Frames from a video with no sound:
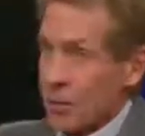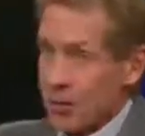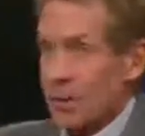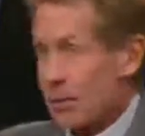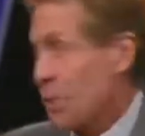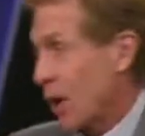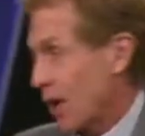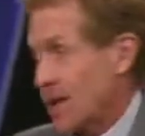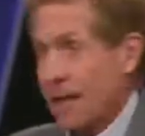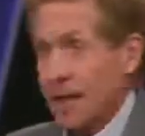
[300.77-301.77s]
He's the Redskins'
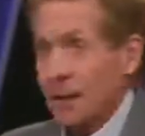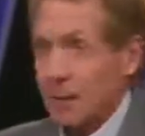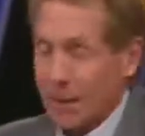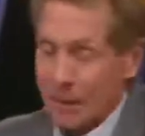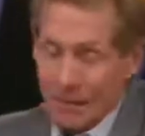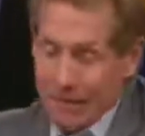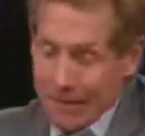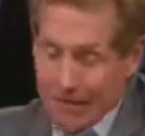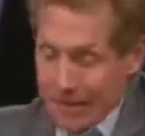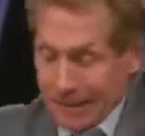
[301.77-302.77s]
right tackle. Yeah,
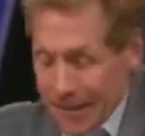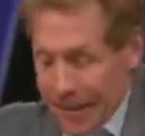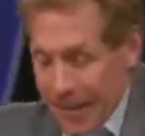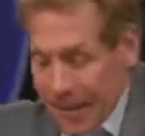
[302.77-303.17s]
okay. So